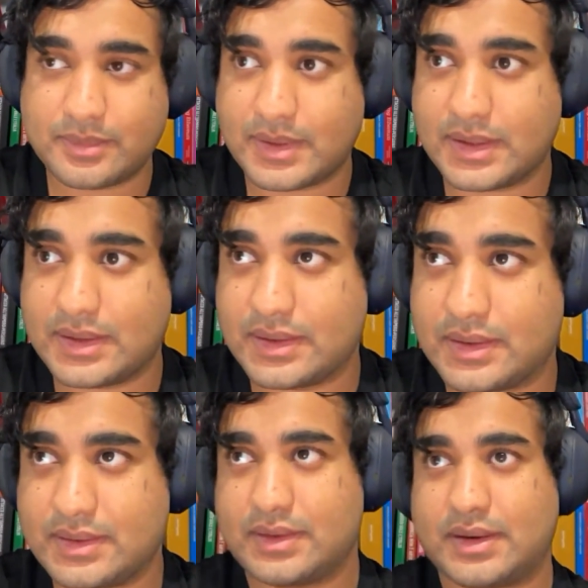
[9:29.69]

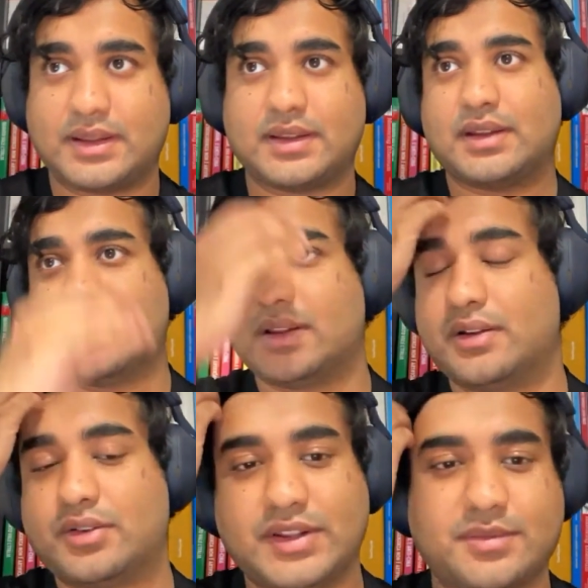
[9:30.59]
in like a
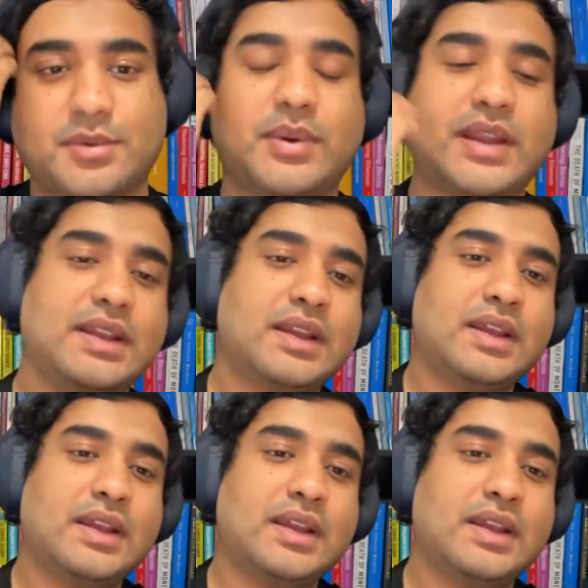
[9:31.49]
traceable way.